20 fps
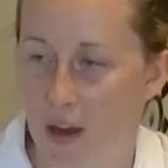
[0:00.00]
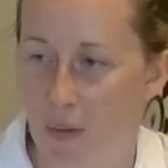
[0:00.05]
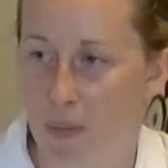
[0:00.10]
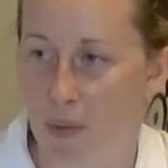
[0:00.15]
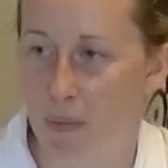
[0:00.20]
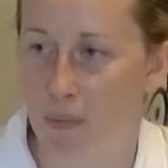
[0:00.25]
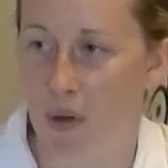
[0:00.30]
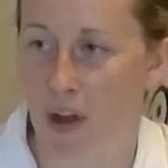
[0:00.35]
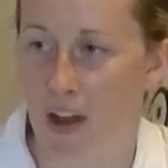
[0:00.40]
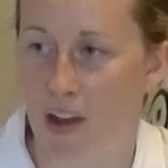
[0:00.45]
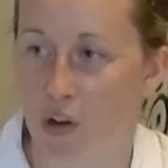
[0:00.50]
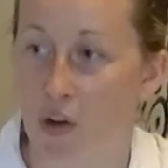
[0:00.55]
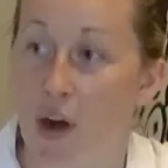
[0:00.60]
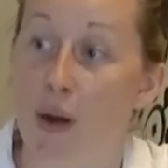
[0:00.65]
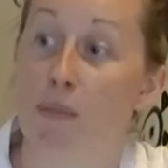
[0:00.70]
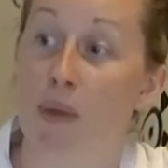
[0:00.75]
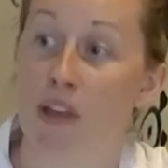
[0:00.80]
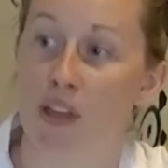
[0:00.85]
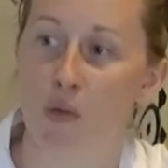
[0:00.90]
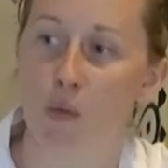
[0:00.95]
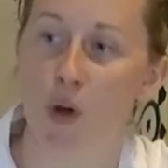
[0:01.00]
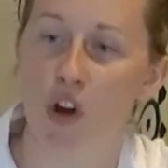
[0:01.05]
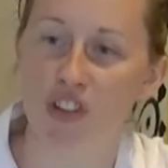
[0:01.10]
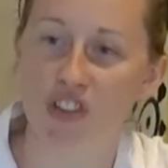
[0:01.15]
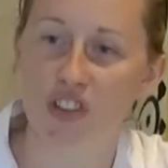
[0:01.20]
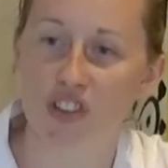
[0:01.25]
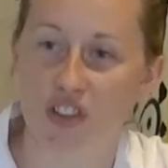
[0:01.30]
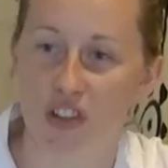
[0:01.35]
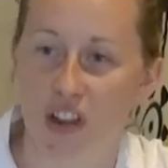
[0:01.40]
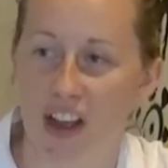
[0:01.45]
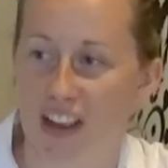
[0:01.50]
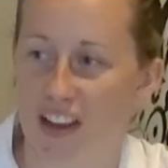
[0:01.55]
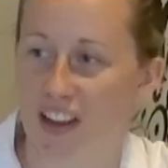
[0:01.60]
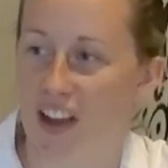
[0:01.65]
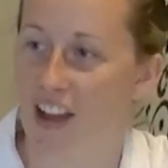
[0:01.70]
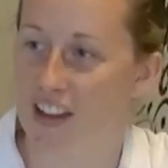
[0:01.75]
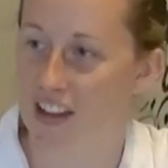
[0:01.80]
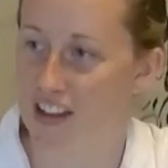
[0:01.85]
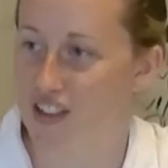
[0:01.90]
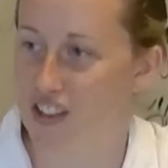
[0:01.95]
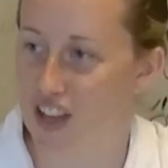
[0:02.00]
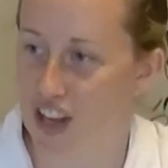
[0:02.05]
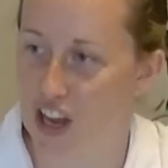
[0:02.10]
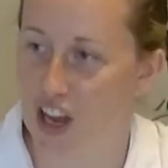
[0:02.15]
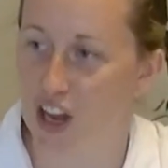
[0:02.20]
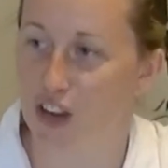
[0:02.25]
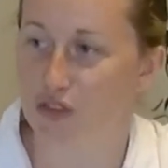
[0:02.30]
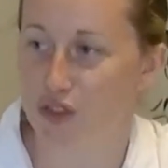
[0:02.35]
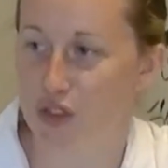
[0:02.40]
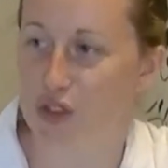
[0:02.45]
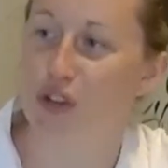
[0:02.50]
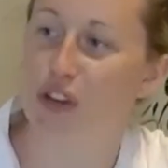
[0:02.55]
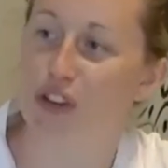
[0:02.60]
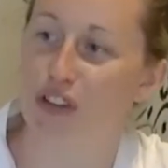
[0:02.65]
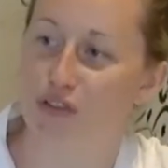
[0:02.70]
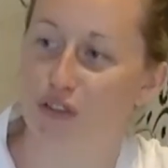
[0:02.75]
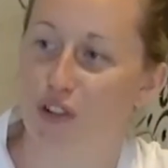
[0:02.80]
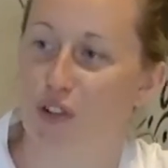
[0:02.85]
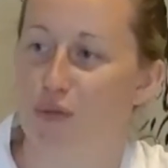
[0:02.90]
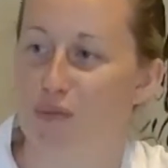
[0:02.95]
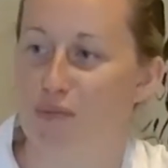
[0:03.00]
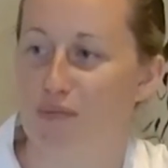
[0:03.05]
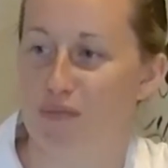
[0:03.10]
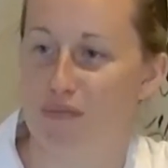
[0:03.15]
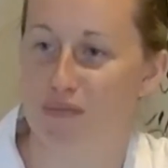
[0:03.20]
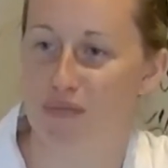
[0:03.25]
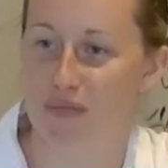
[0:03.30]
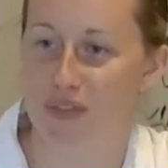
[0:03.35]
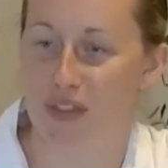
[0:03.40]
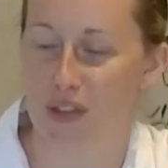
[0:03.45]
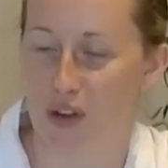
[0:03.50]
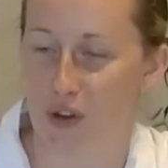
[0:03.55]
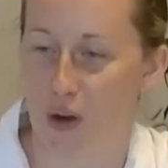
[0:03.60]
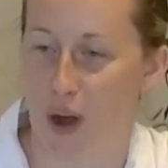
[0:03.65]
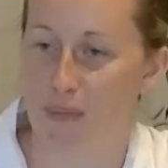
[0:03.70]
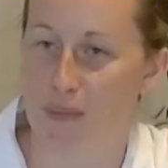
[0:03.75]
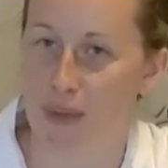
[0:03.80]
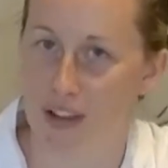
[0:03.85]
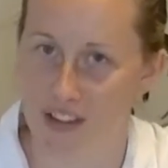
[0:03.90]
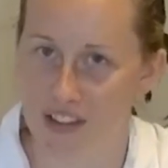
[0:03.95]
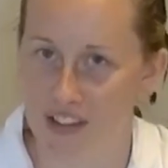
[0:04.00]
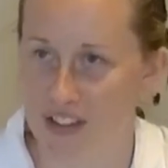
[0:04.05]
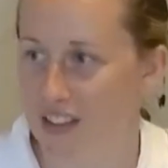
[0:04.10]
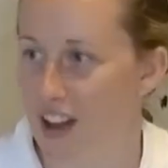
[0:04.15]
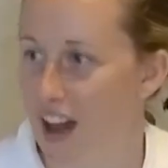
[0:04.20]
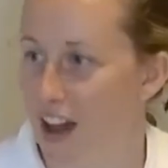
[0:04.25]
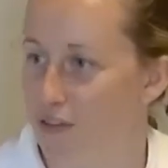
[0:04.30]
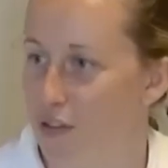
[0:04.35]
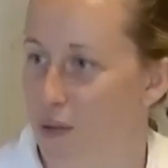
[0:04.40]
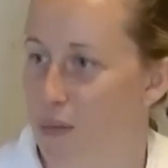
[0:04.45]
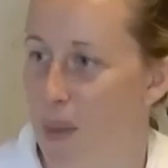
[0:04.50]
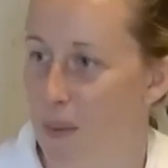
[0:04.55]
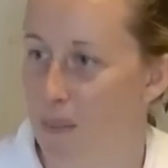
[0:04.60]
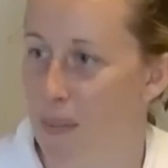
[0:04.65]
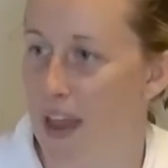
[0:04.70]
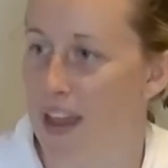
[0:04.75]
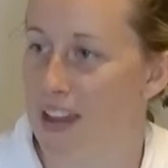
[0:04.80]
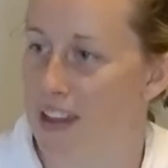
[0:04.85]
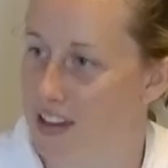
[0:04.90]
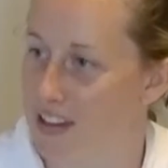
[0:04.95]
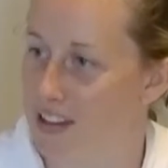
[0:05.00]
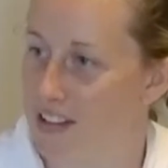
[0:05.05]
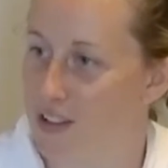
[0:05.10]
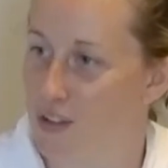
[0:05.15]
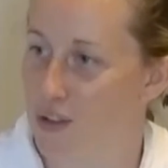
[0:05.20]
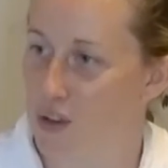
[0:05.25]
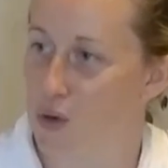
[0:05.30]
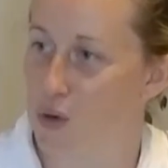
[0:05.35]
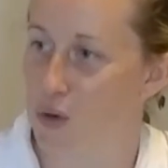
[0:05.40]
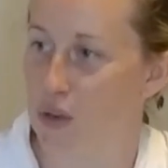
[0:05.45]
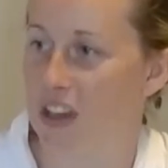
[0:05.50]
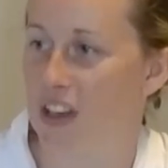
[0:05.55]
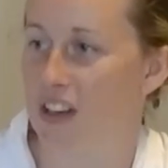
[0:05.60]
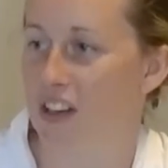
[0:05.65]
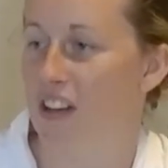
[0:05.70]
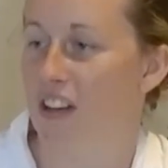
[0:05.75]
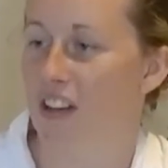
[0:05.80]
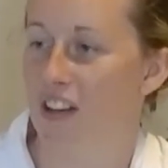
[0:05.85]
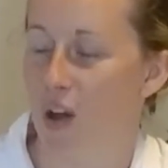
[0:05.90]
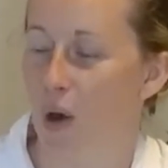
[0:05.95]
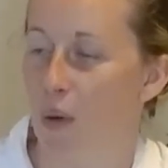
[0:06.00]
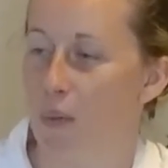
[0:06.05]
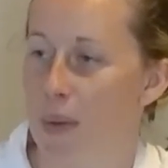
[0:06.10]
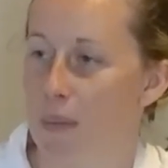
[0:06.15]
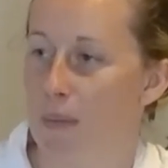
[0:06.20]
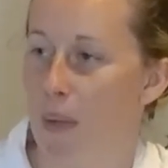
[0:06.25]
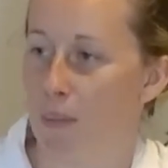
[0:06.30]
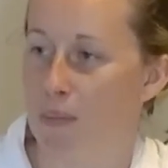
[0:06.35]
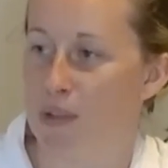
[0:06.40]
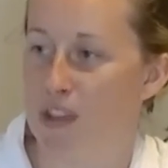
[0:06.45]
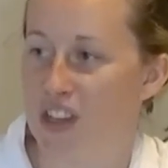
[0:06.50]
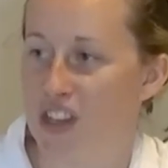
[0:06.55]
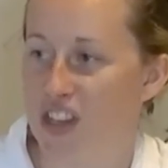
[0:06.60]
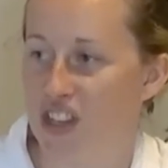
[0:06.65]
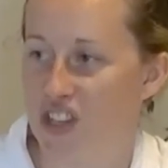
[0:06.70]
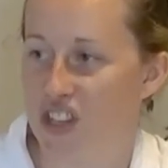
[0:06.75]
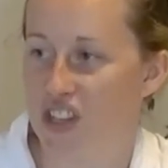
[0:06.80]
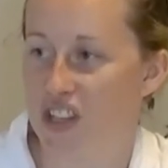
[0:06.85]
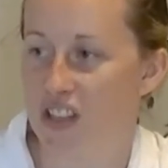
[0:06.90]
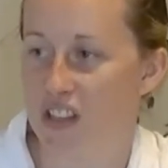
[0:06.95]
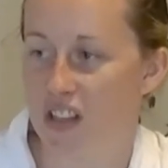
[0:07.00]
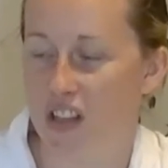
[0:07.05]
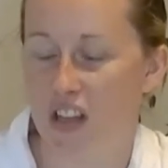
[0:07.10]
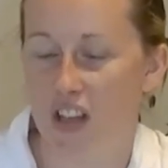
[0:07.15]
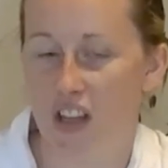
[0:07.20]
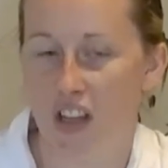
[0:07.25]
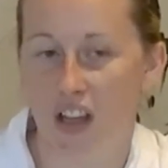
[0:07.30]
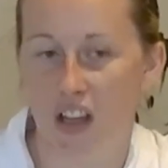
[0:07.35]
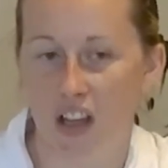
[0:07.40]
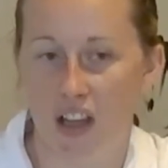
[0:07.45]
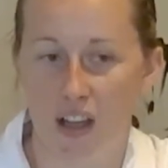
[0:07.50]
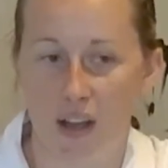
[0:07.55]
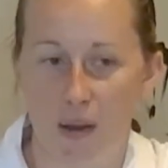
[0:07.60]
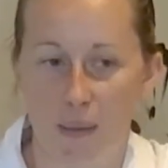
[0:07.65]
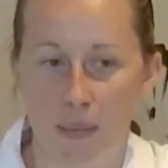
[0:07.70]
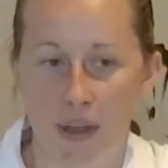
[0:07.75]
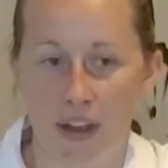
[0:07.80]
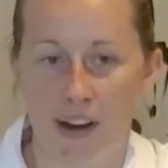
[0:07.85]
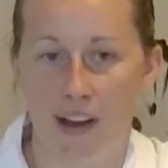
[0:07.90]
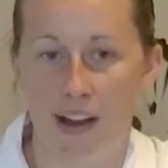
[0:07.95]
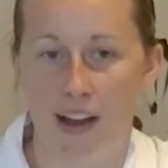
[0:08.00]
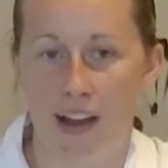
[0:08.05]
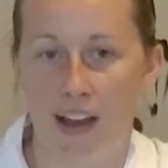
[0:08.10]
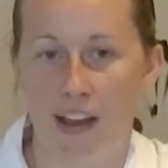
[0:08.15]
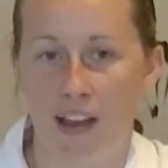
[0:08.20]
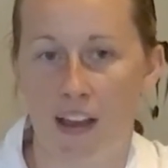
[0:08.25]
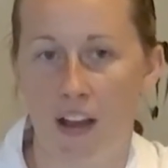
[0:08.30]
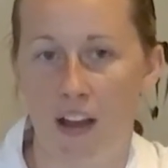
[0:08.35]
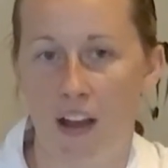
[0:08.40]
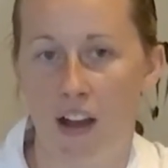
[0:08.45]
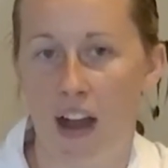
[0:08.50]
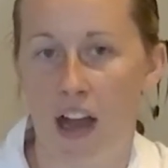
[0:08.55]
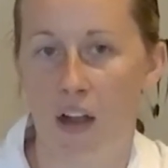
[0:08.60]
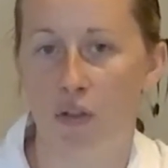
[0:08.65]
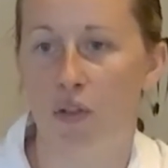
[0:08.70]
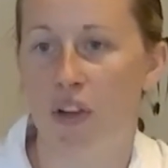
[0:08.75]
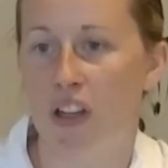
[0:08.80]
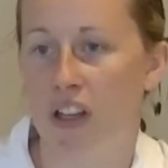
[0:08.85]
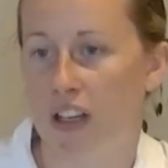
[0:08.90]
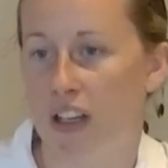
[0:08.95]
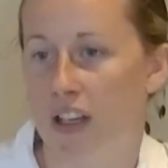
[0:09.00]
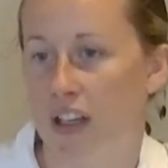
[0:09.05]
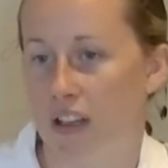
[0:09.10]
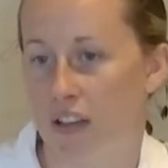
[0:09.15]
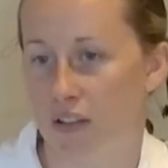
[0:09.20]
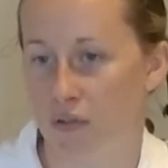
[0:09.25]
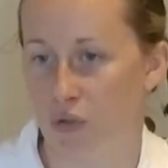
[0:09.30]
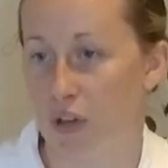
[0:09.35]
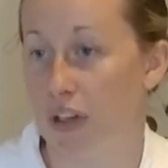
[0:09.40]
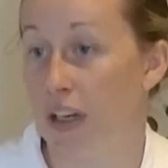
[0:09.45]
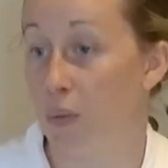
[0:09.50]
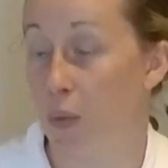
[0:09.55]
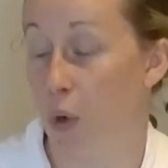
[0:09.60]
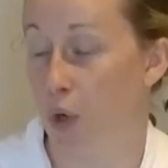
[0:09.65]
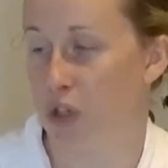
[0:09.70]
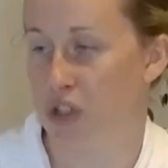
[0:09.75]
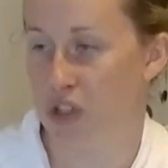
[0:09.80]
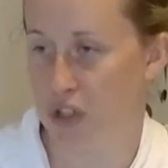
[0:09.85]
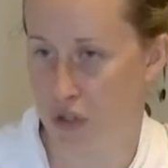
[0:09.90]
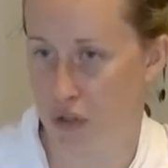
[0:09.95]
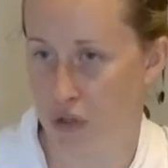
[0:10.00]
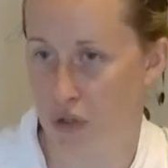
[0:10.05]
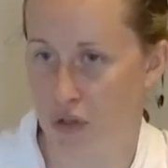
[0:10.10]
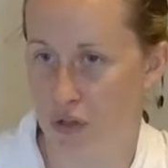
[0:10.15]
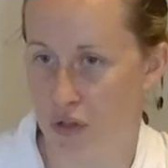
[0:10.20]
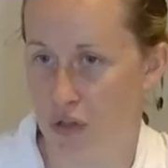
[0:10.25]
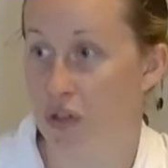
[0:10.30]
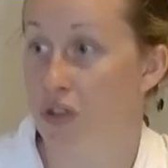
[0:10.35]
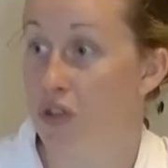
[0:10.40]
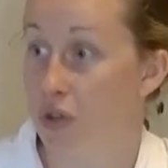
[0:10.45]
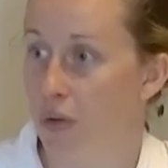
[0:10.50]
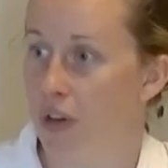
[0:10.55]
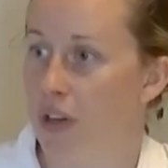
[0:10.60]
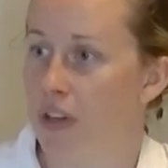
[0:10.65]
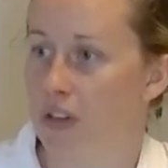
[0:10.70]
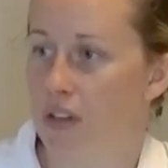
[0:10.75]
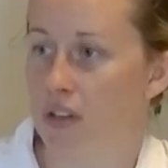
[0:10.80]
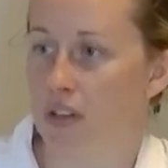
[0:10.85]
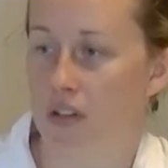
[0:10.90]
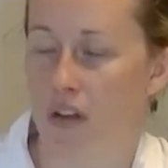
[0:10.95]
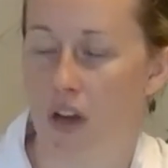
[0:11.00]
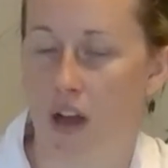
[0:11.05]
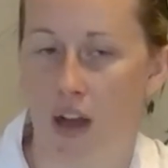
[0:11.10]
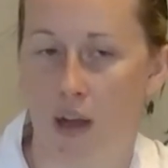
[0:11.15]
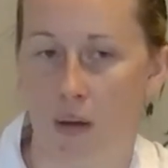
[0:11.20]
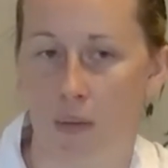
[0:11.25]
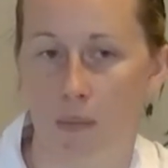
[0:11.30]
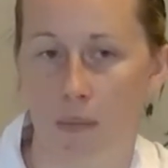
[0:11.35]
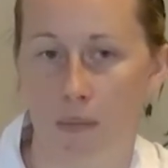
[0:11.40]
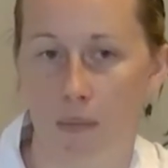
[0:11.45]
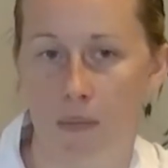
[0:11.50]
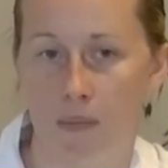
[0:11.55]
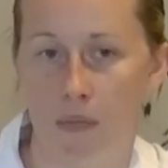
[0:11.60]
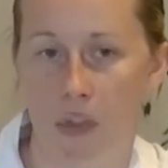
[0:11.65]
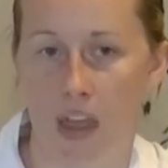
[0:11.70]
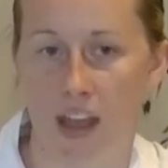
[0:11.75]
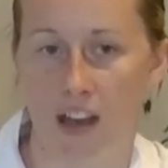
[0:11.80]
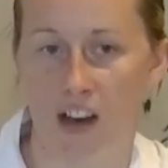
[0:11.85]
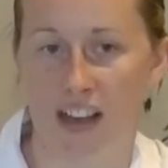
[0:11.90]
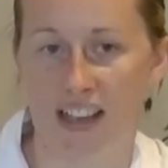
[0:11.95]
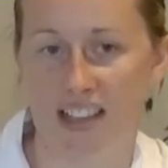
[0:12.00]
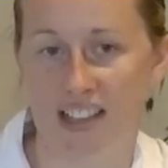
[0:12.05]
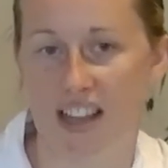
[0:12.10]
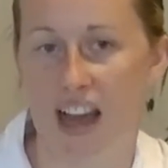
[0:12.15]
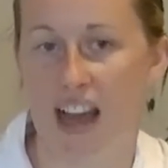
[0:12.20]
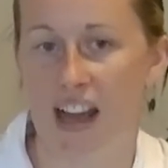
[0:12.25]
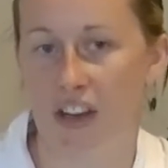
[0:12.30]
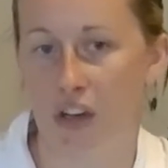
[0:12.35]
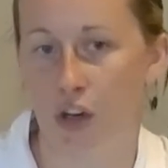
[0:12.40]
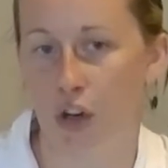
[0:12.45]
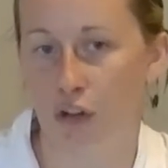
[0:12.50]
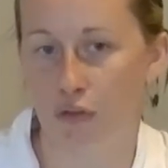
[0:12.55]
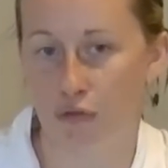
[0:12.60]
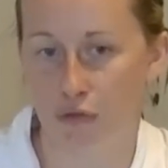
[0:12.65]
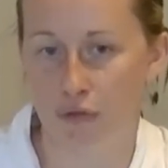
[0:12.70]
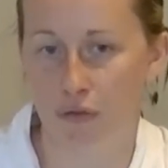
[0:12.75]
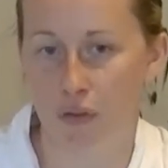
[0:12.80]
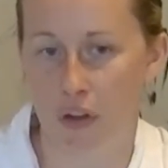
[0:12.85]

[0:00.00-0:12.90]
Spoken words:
but my grandmother was, so I guess I kind of took it from grandmother's side, from the baking and helping your mum in the kitchen. But I really, really wanted to do it, and I started off